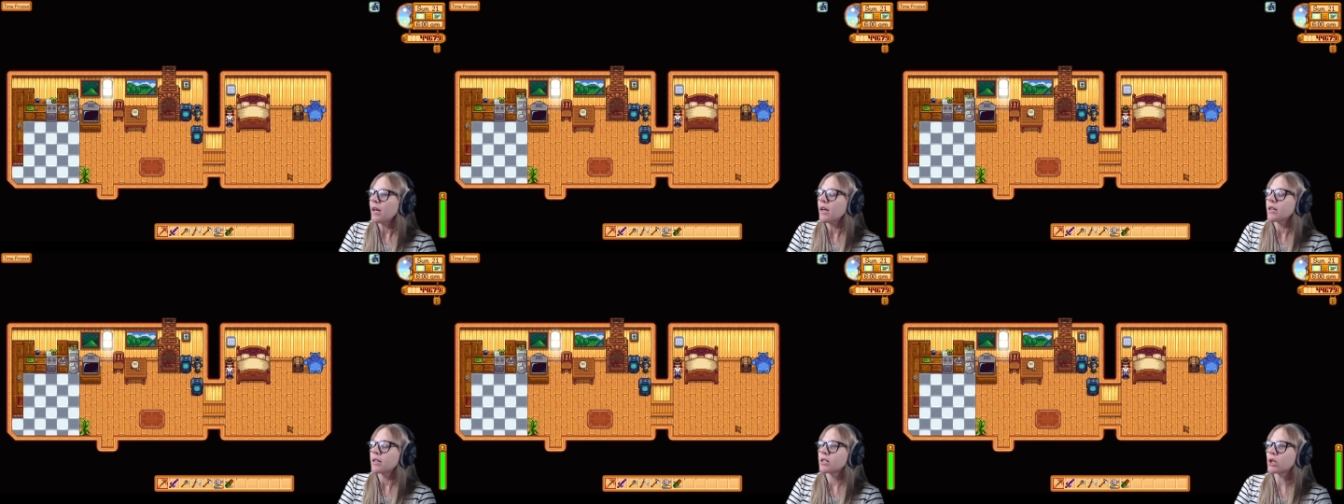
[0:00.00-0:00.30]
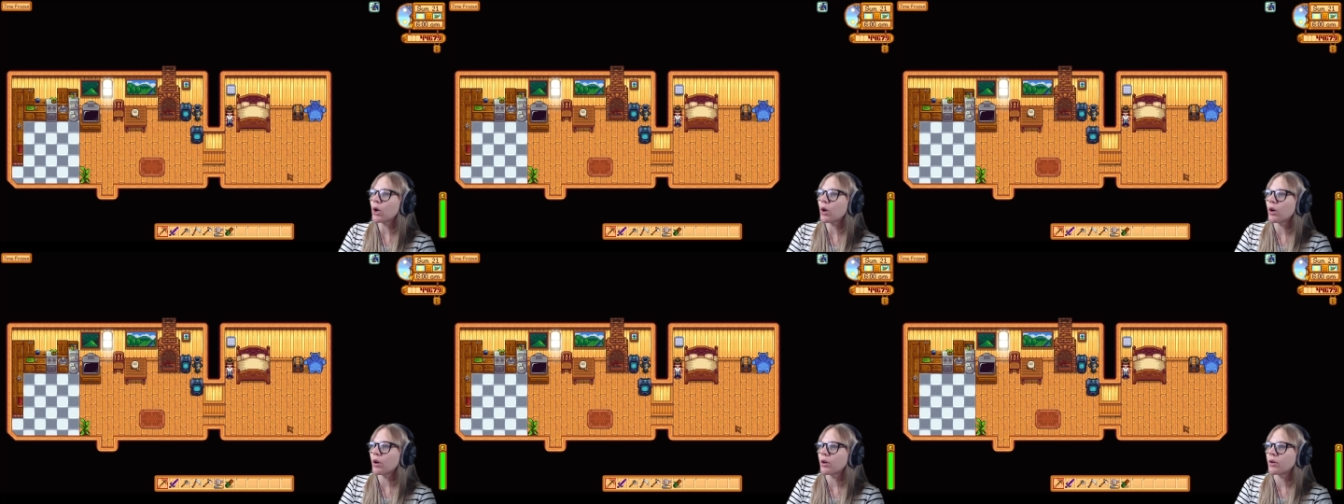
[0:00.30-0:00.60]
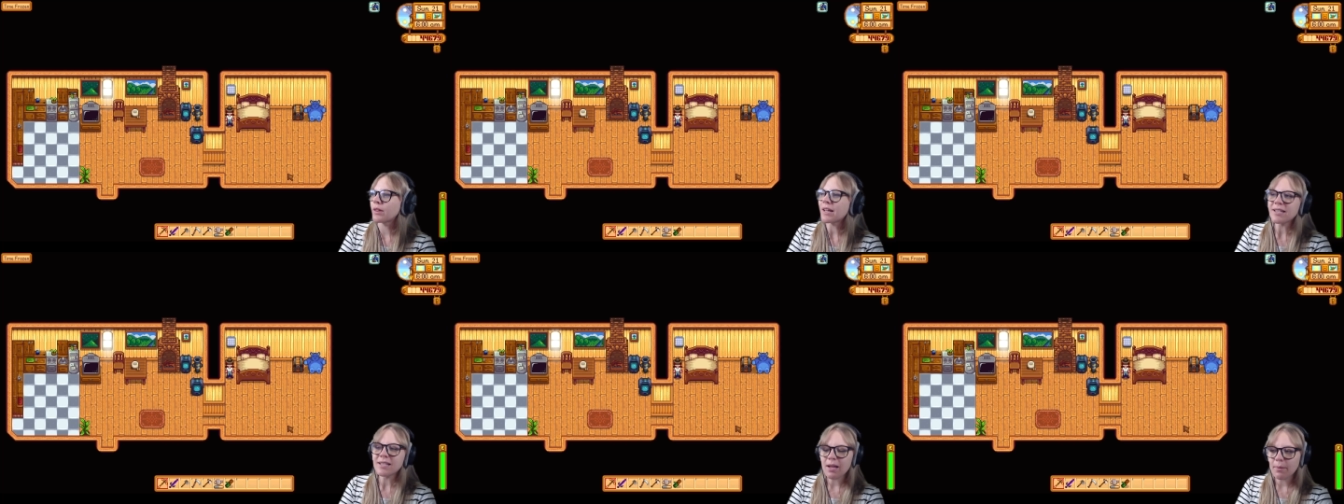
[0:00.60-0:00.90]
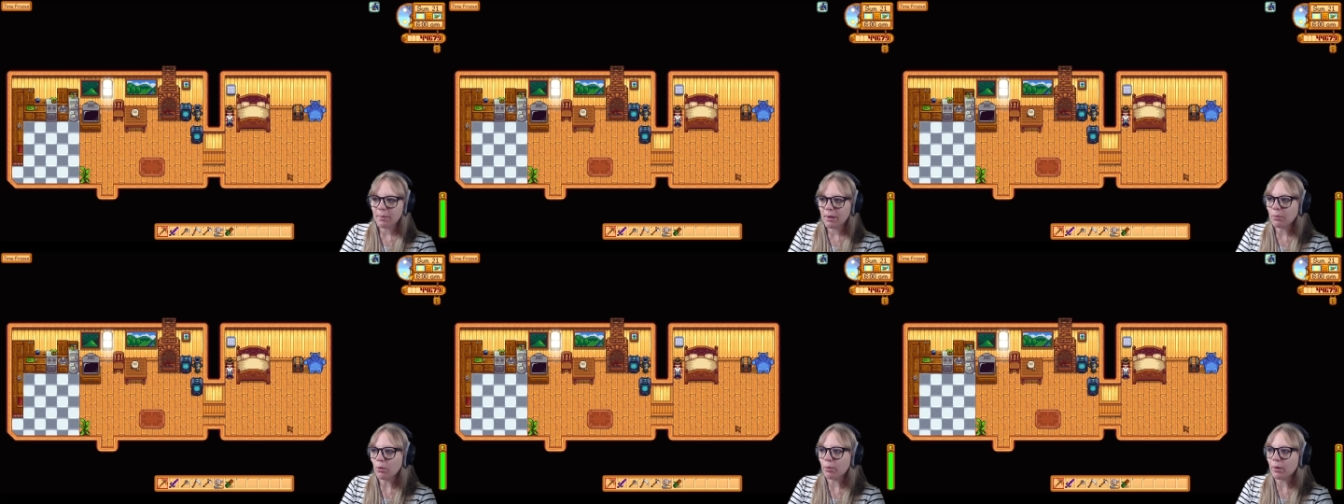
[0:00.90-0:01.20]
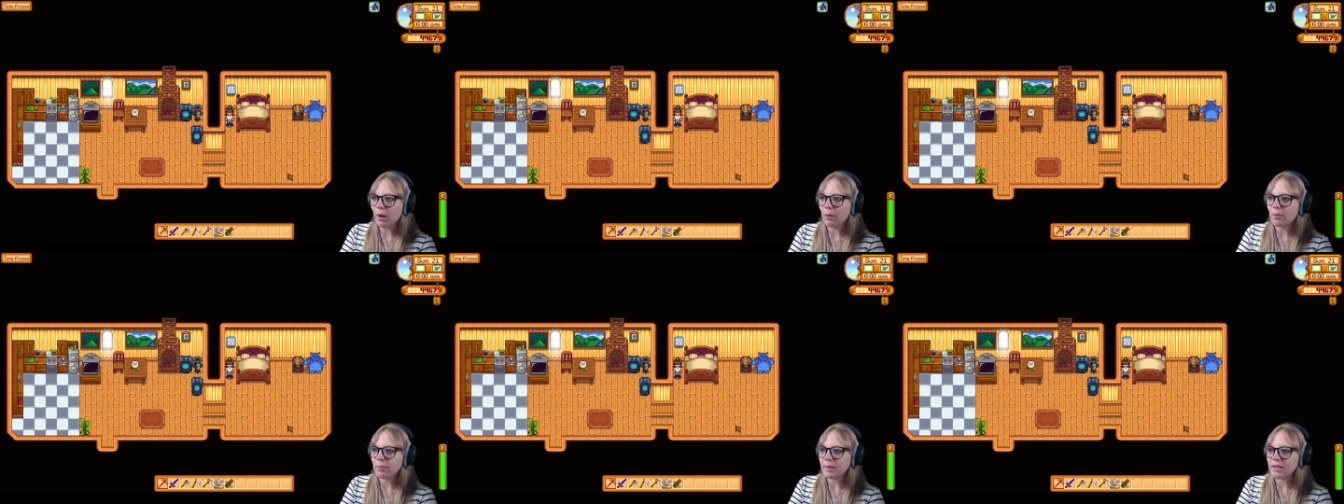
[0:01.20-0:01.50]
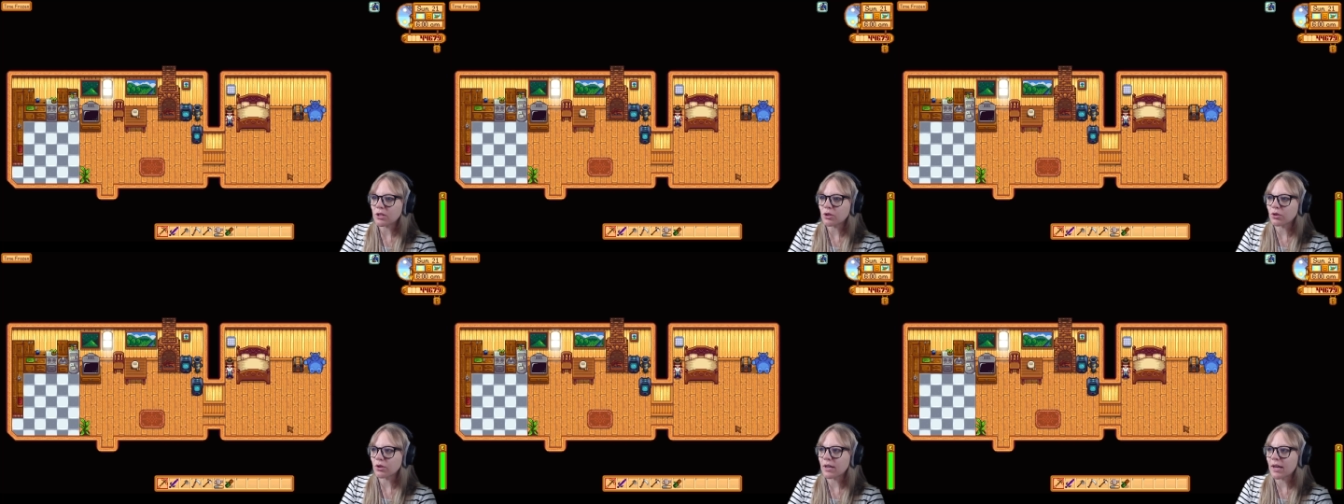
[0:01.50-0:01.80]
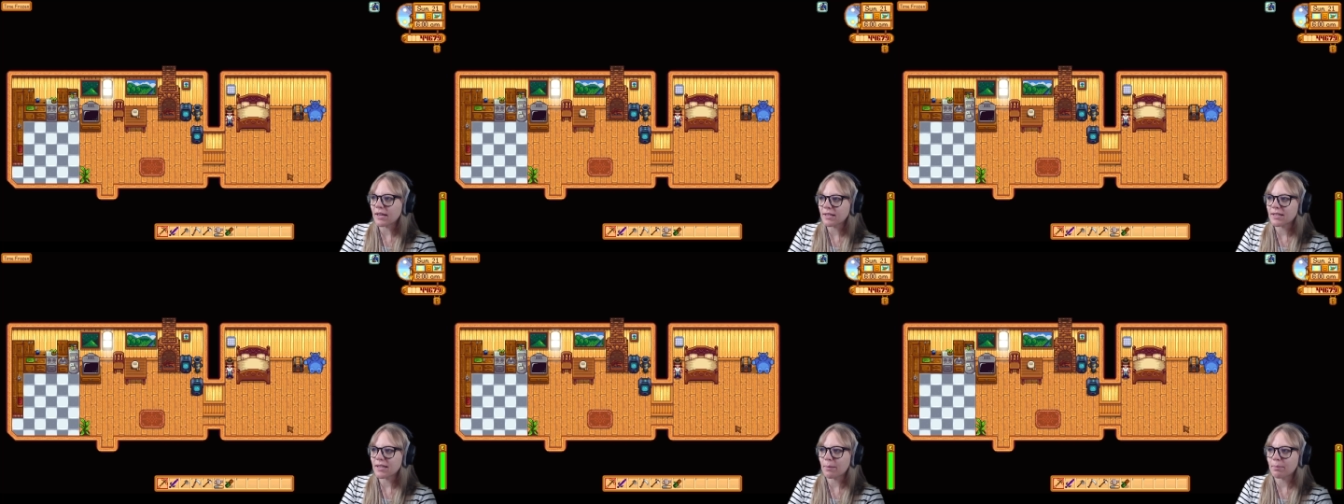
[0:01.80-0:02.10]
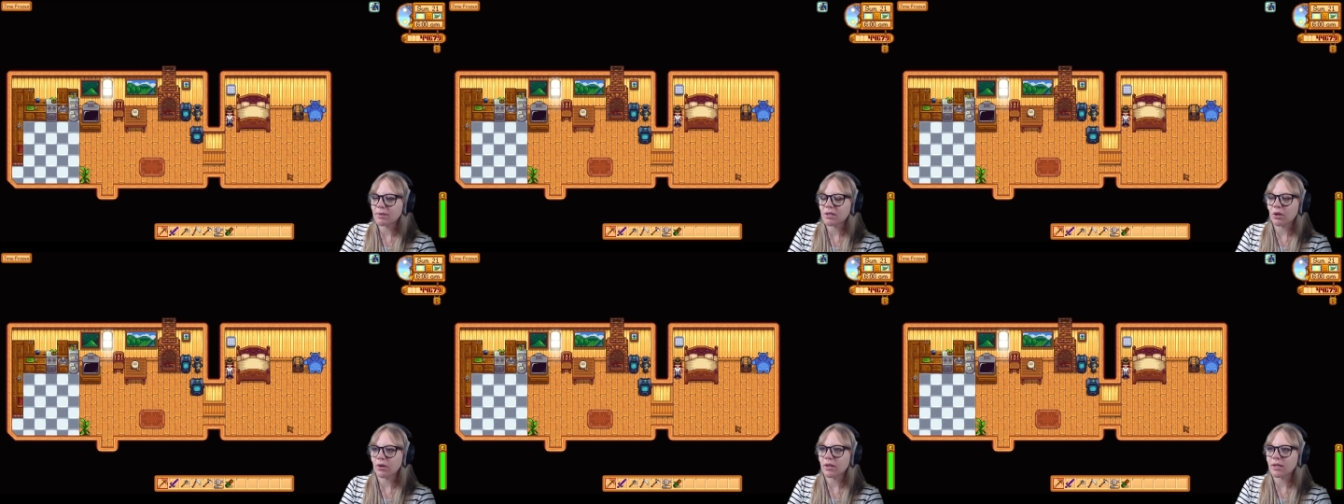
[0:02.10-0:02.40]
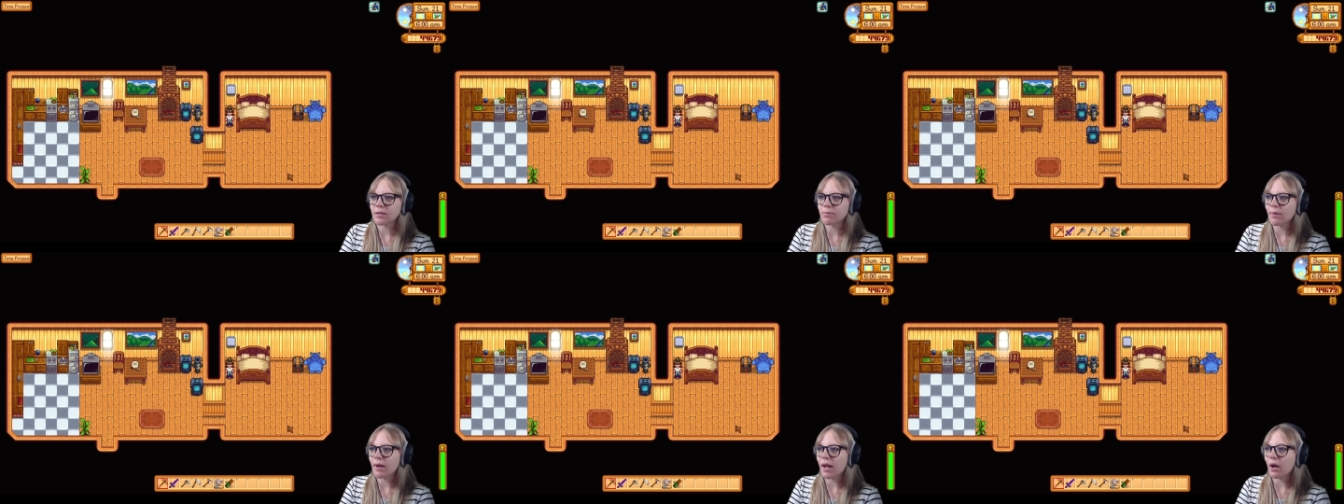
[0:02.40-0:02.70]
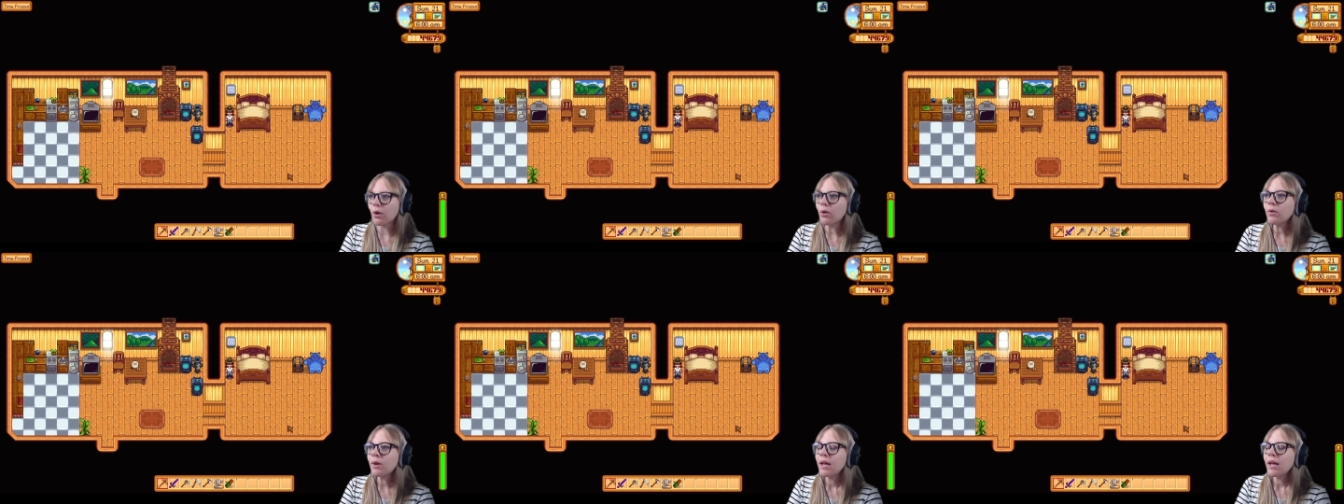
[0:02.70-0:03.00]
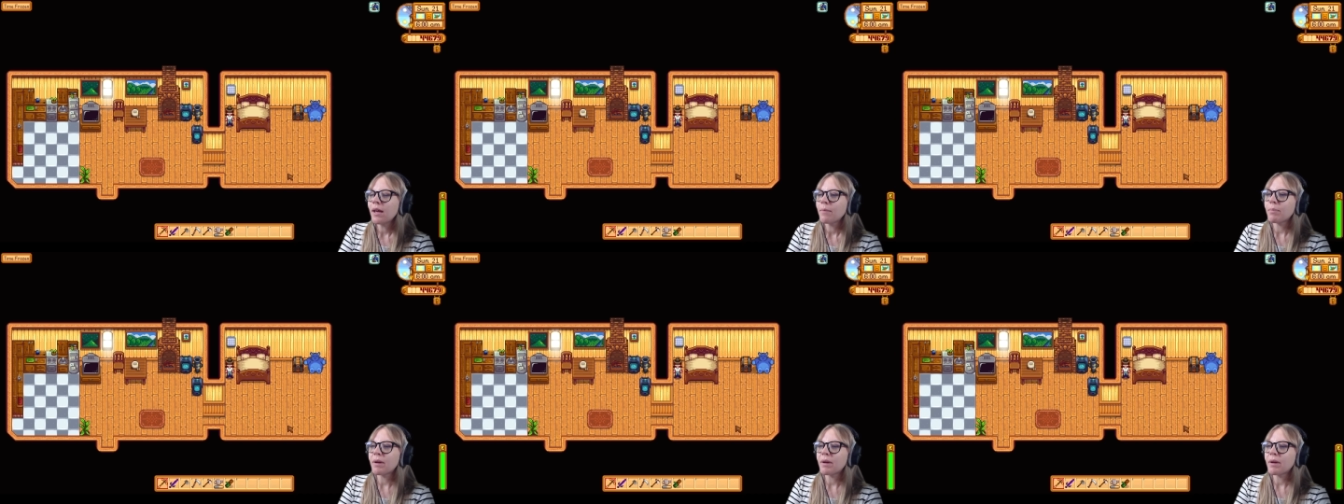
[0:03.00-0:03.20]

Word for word: So that's something we'll probably do next episode as well.